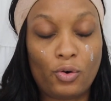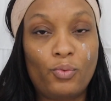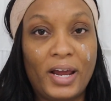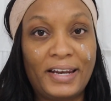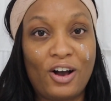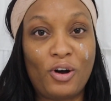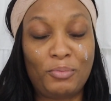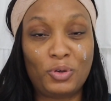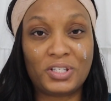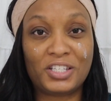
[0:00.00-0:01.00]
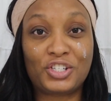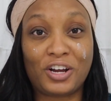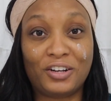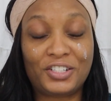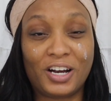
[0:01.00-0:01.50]
Right now I'm using the
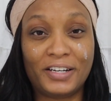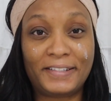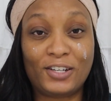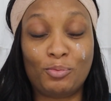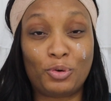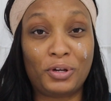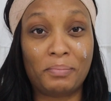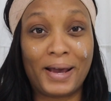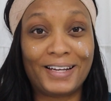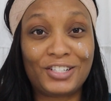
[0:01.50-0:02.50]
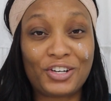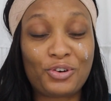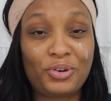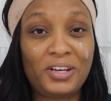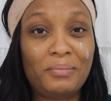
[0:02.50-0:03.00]
Charlotte Tilbury Magic
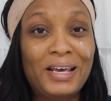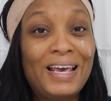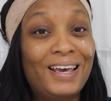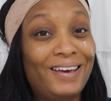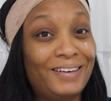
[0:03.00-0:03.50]
Cream.